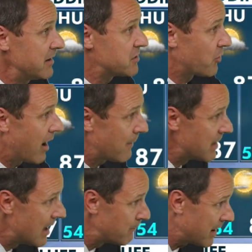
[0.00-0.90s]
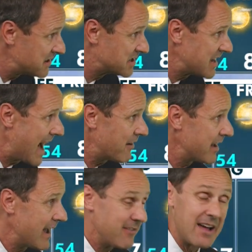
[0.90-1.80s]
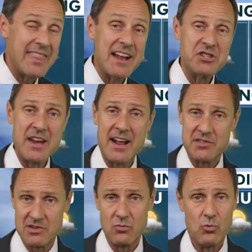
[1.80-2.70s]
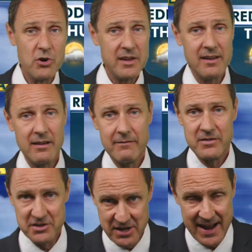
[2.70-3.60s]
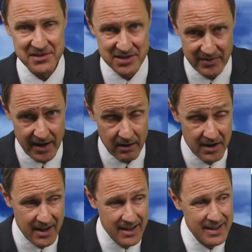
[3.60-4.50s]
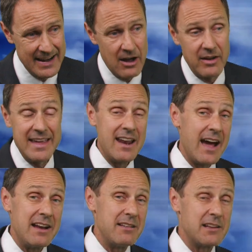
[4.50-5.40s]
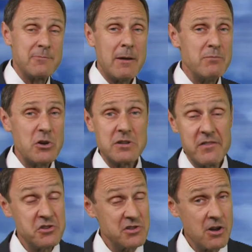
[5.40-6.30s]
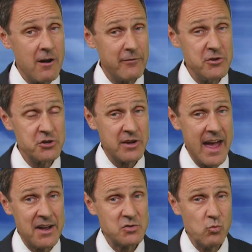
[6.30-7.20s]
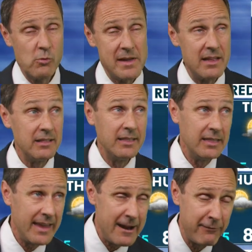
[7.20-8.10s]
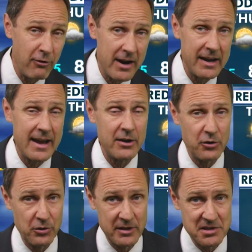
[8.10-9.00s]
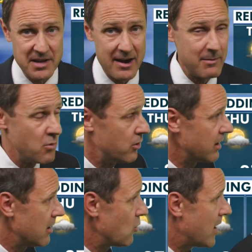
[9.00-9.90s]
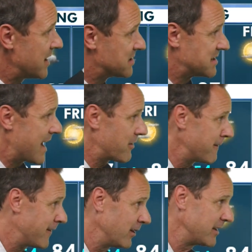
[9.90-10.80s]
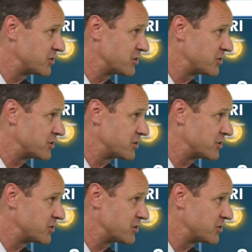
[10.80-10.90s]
to drop. By Saturday, I've got that chance, wording of chance in there. Now, again, I expect most of it, as you saw in Futurecast, will be late Friday night, early Saturday morning. Otherwise, Saturday fairly